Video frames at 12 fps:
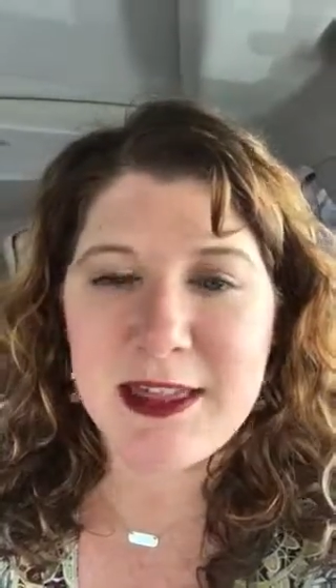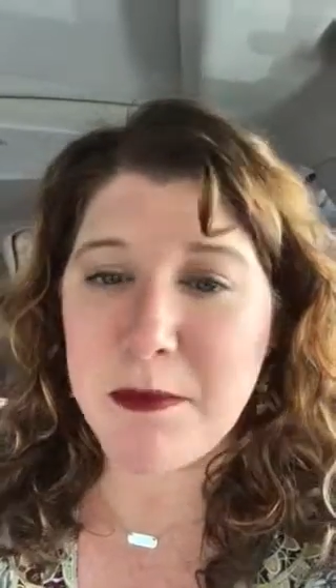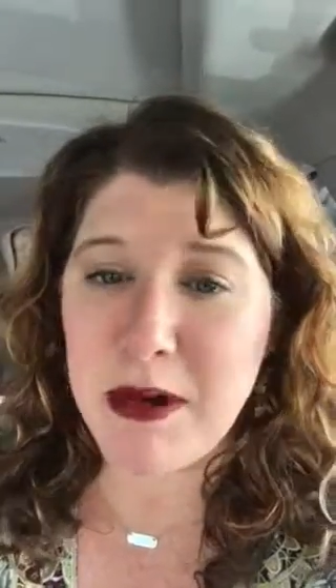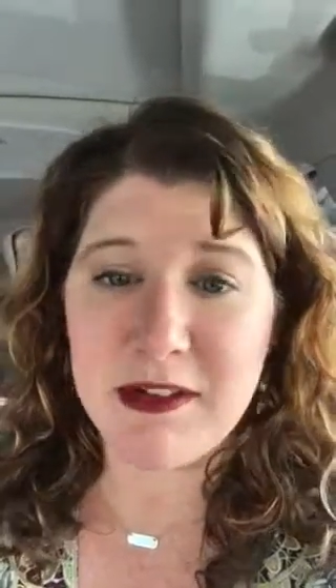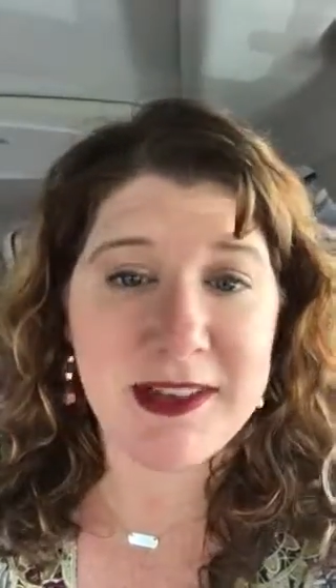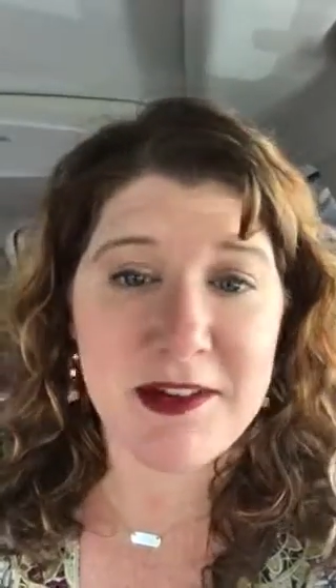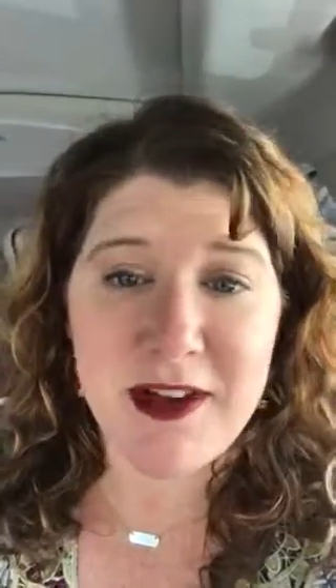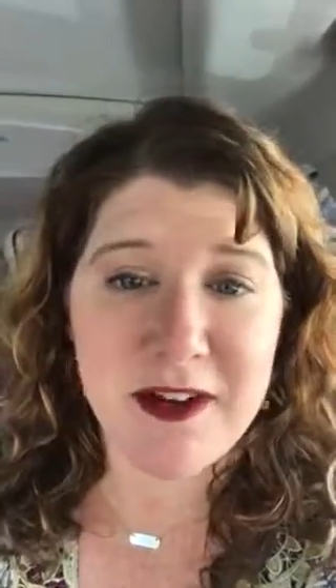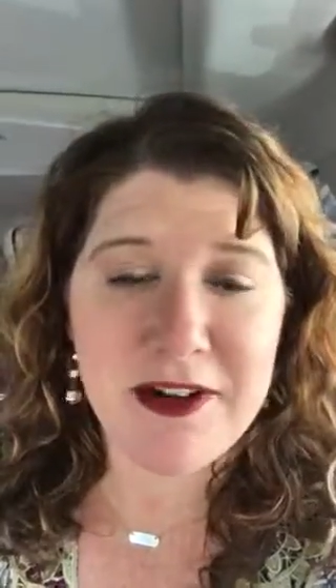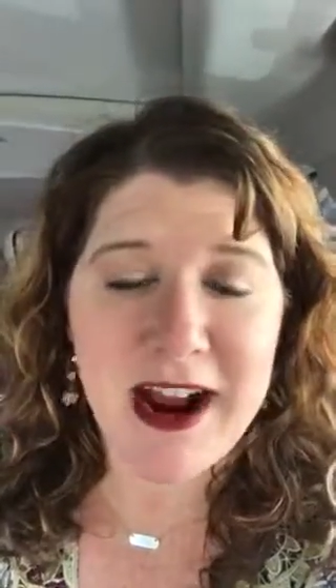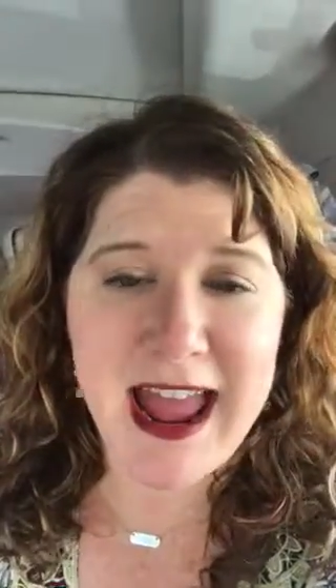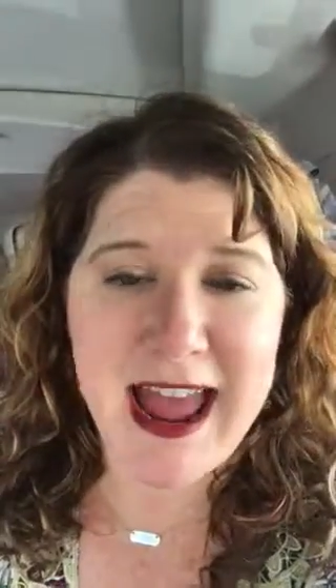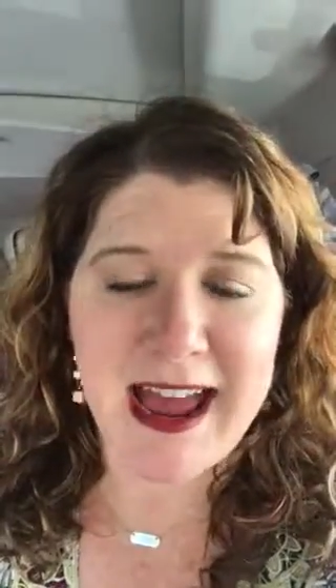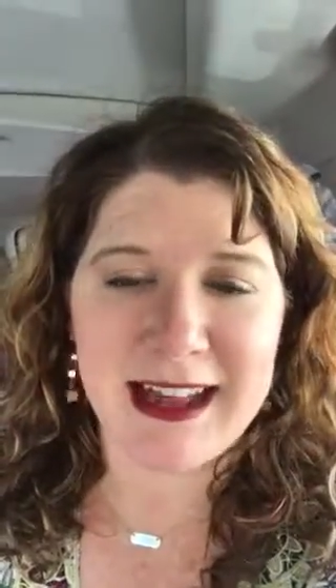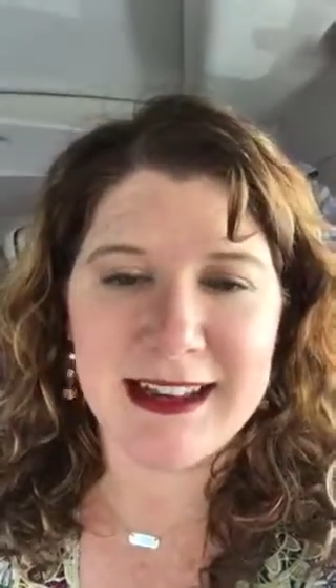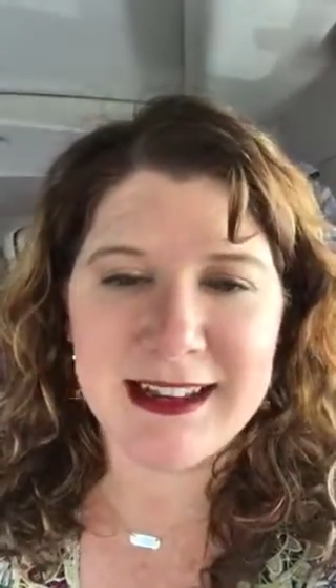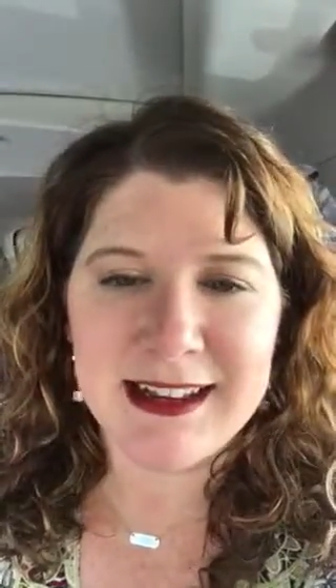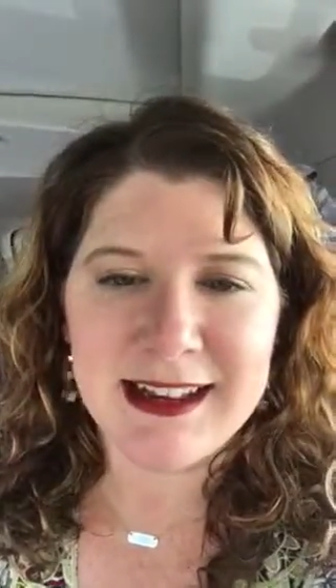the most I've ever
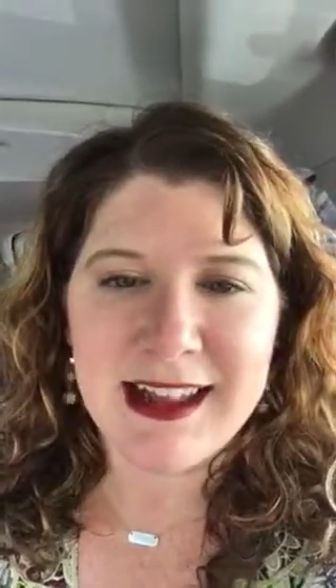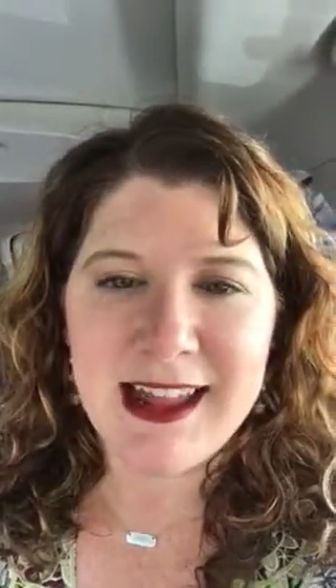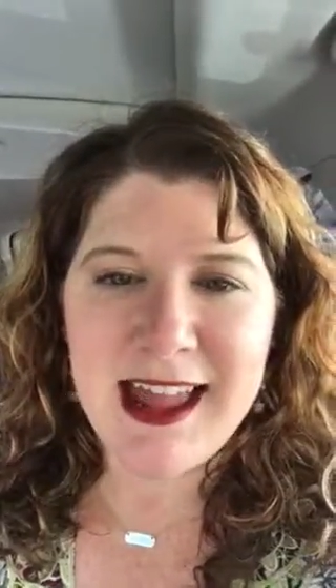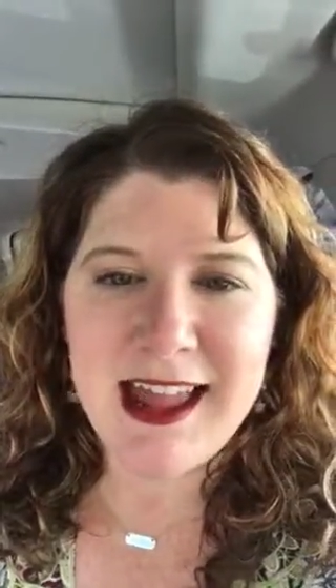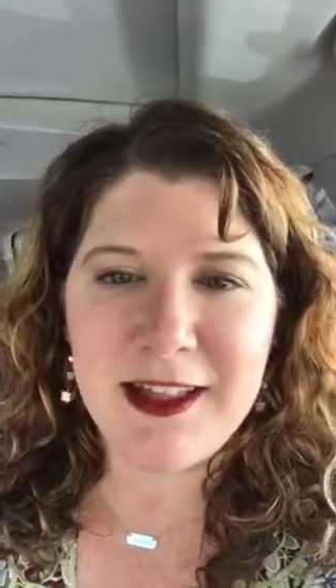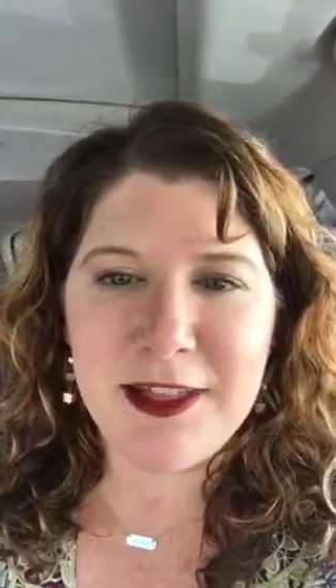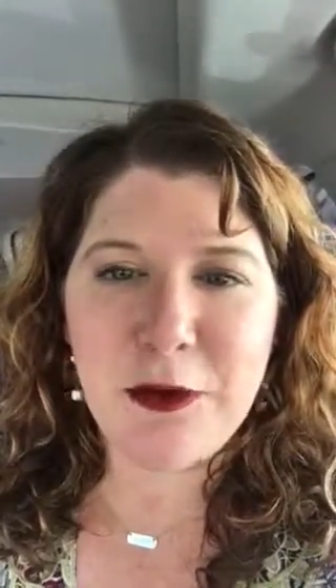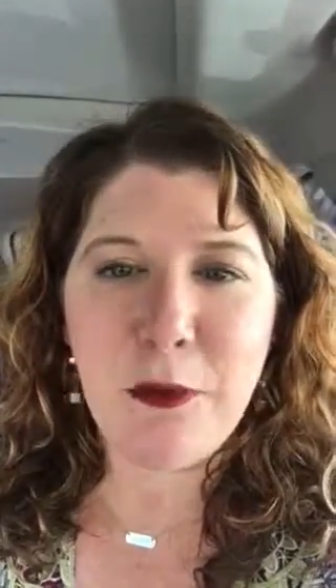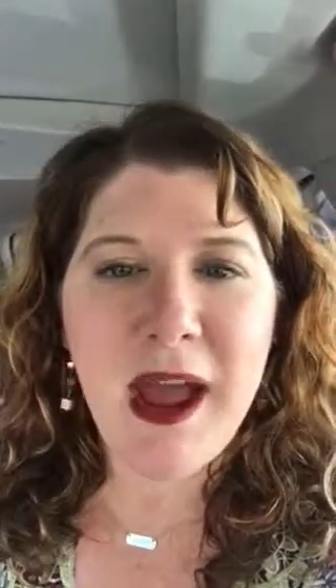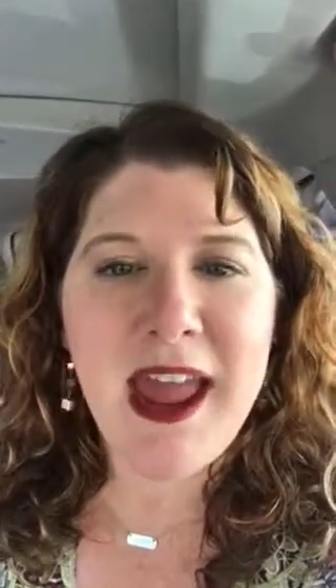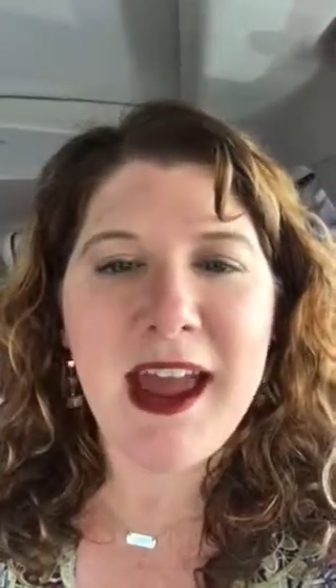had. And the way